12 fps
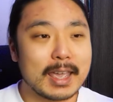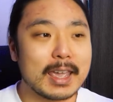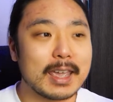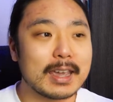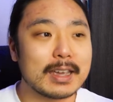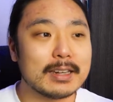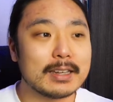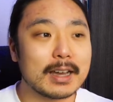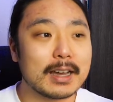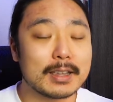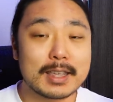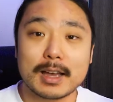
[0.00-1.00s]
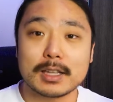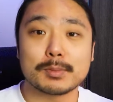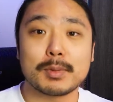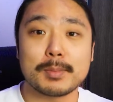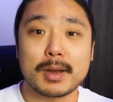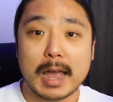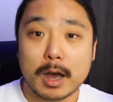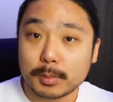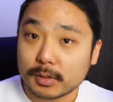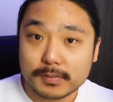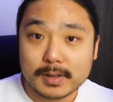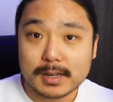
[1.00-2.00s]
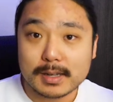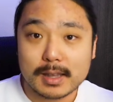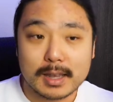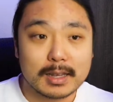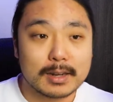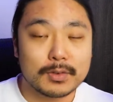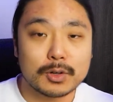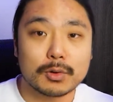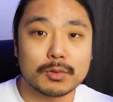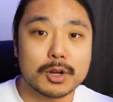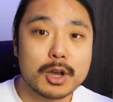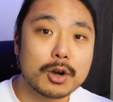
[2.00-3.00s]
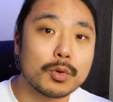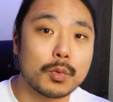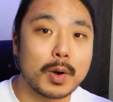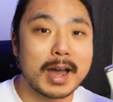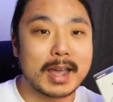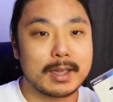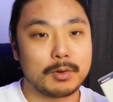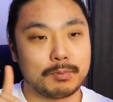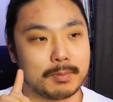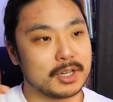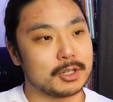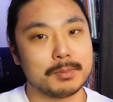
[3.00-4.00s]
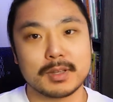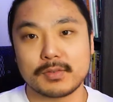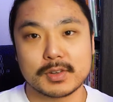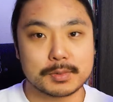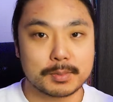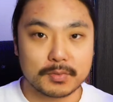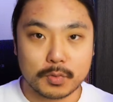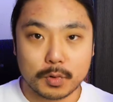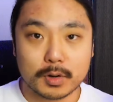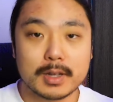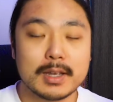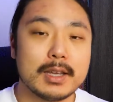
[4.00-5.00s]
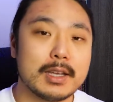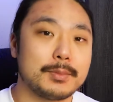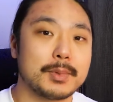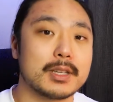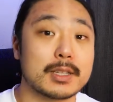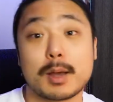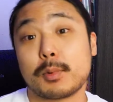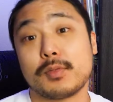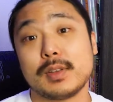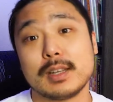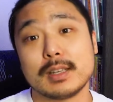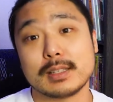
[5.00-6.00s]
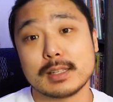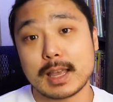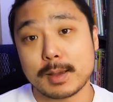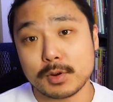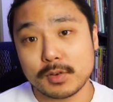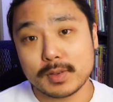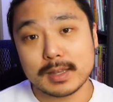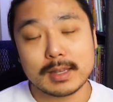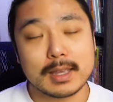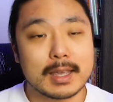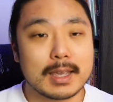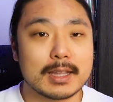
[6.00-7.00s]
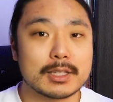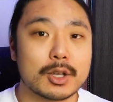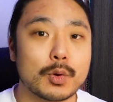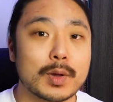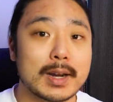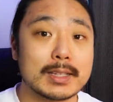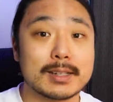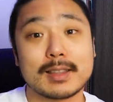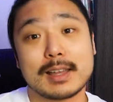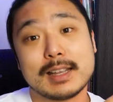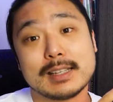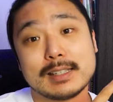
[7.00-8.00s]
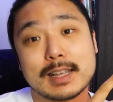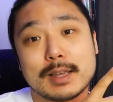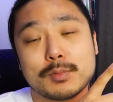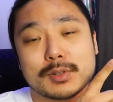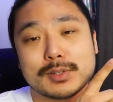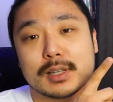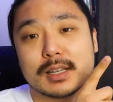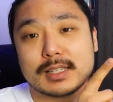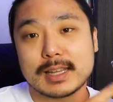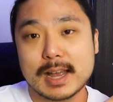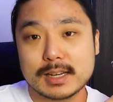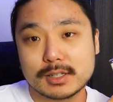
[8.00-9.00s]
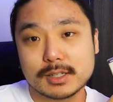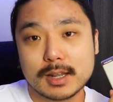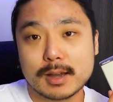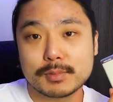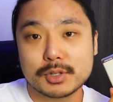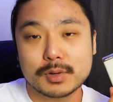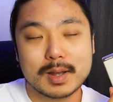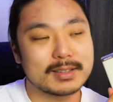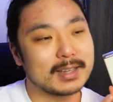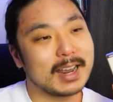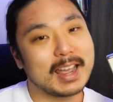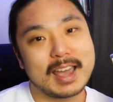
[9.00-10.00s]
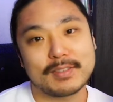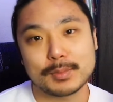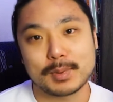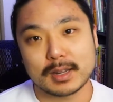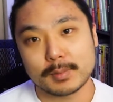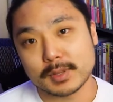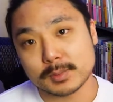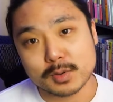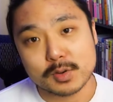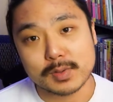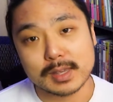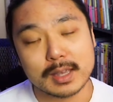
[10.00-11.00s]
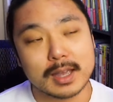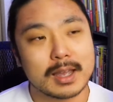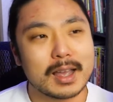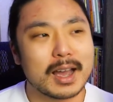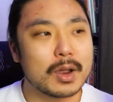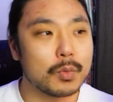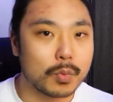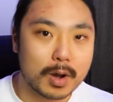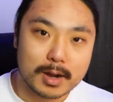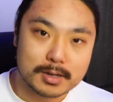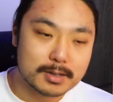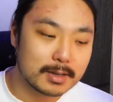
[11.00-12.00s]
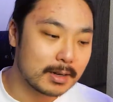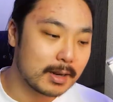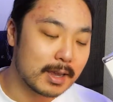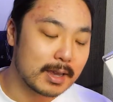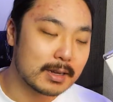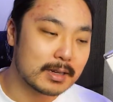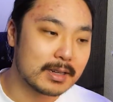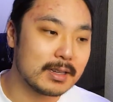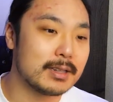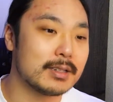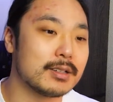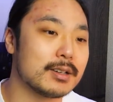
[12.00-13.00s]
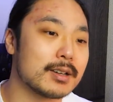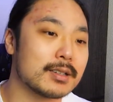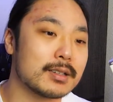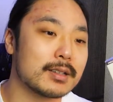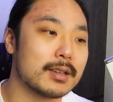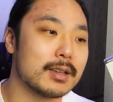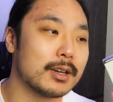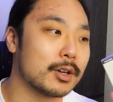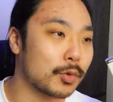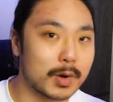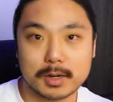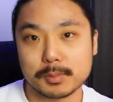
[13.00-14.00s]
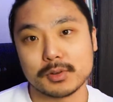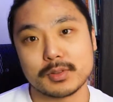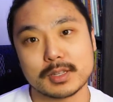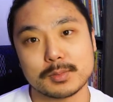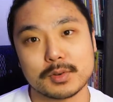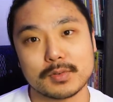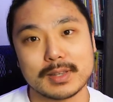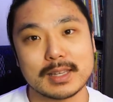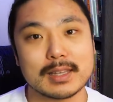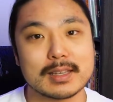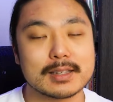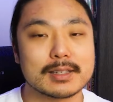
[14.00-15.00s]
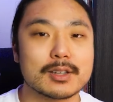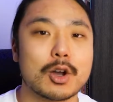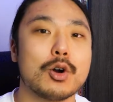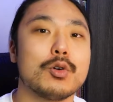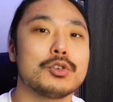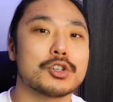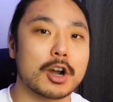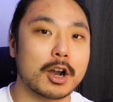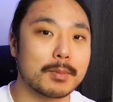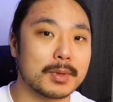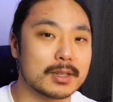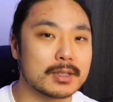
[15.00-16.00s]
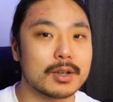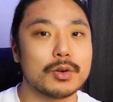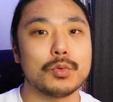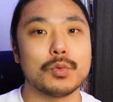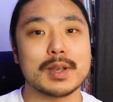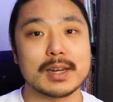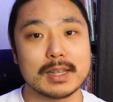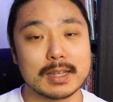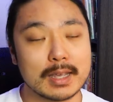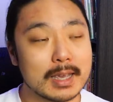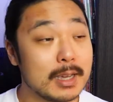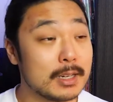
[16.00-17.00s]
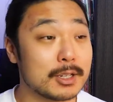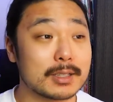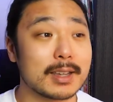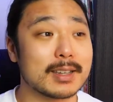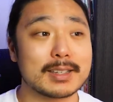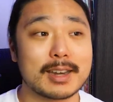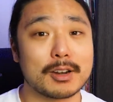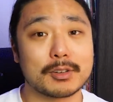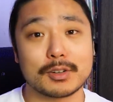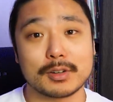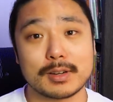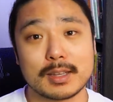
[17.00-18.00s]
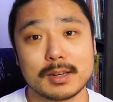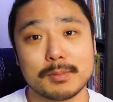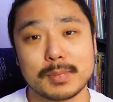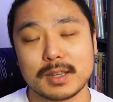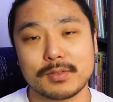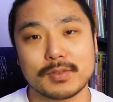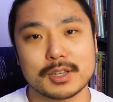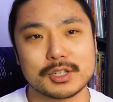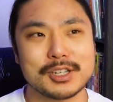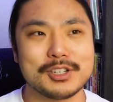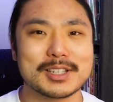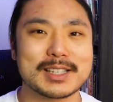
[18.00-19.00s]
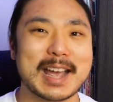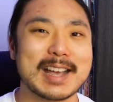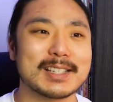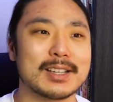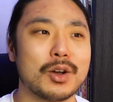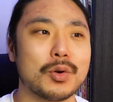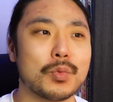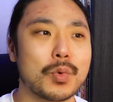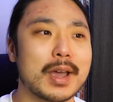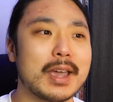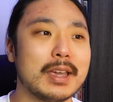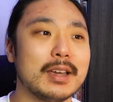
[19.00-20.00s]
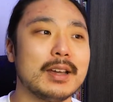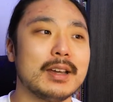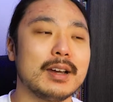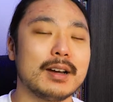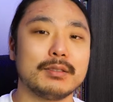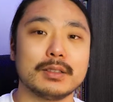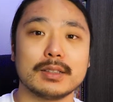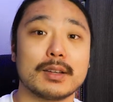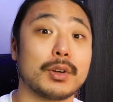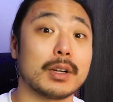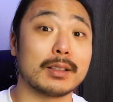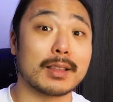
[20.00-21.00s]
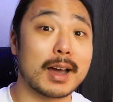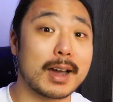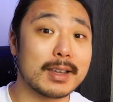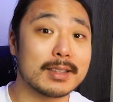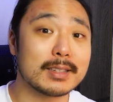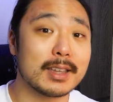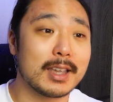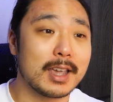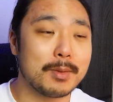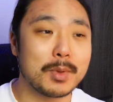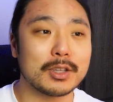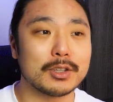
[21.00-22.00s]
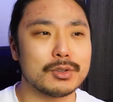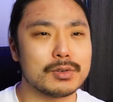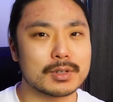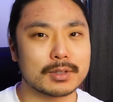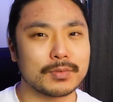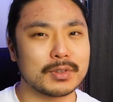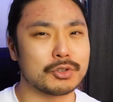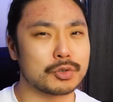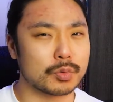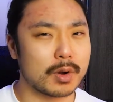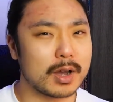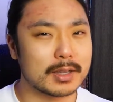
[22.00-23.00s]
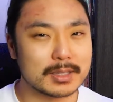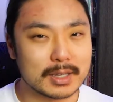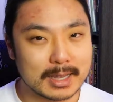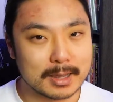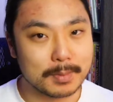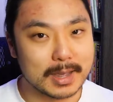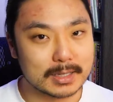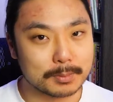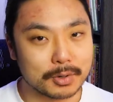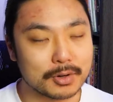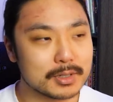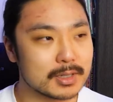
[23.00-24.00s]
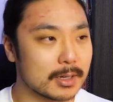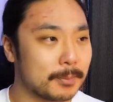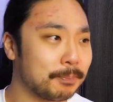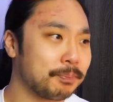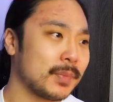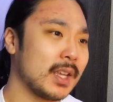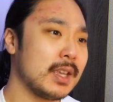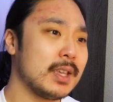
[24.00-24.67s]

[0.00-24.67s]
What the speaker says: And yeah, it's played by Albert Finney. And if you don't know why I mentioned Big Fish before, it's because Albert Finney is in that movie. And so when I saw that his name was attached to Gumshoe, I was like, I have to pick up this movie. I watched it and he is just incredible in this movie. He is so charming, so witty, just like his character in Big Fish. He just has a way of delivering lines and making you just feel drawn to him as a person.